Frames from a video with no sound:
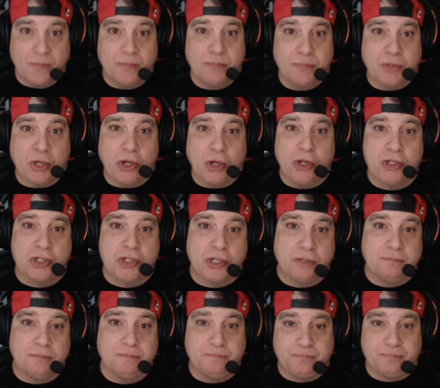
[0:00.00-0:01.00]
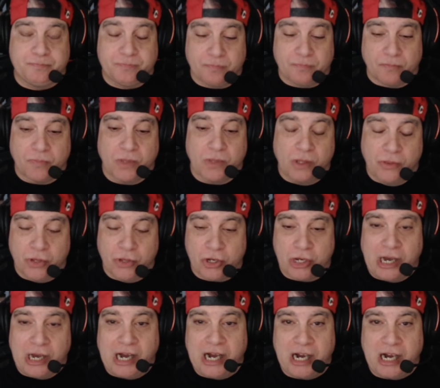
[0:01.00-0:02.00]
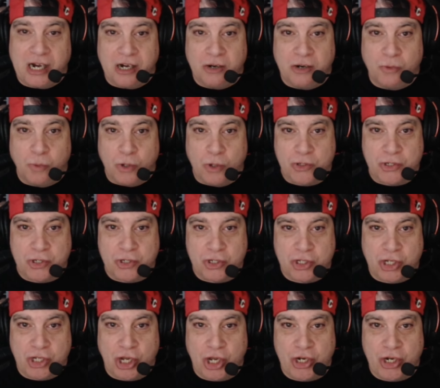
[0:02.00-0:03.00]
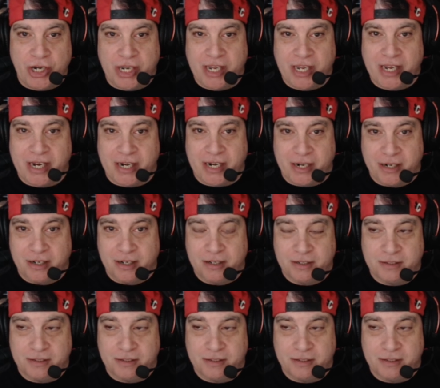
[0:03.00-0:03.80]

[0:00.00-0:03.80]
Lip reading: because the car wasn't turning in.